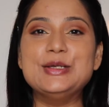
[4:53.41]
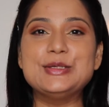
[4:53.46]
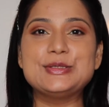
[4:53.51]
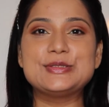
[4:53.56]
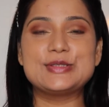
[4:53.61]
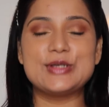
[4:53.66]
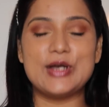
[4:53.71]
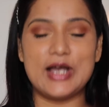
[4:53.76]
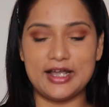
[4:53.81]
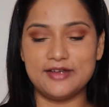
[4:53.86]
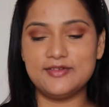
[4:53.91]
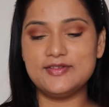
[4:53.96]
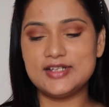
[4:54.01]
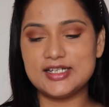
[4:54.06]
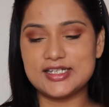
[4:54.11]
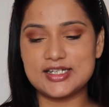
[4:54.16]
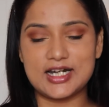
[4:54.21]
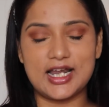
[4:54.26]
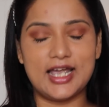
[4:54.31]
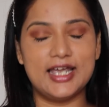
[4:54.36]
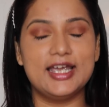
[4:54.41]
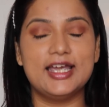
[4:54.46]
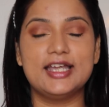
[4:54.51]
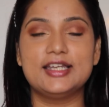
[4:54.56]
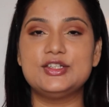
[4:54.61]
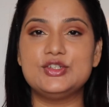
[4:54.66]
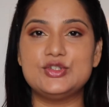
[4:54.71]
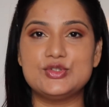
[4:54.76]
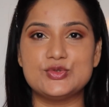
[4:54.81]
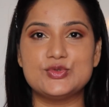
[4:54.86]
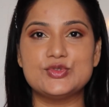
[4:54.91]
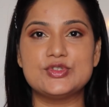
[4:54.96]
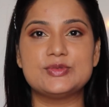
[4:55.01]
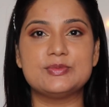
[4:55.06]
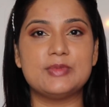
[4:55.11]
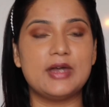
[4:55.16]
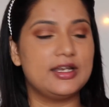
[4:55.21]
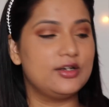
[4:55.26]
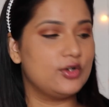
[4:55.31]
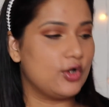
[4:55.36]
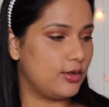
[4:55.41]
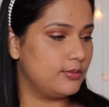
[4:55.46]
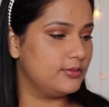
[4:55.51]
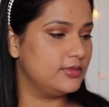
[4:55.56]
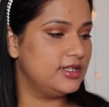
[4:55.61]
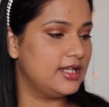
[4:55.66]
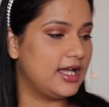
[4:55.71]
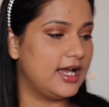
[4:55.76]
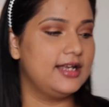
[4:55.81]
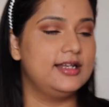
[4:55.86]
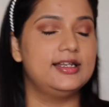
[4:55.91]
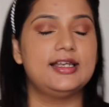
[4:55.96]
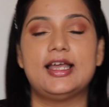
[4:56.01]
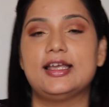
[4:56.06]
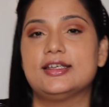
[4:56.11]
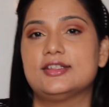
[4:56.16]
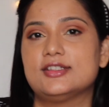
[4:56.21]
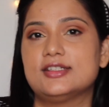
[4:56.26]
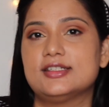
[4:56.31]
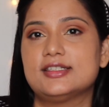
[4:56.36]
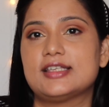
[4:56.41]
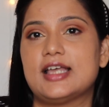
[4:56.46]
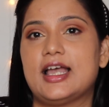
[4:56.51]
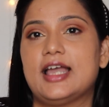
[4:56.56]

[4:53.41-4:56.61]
so I will try and use my normal eyelashes.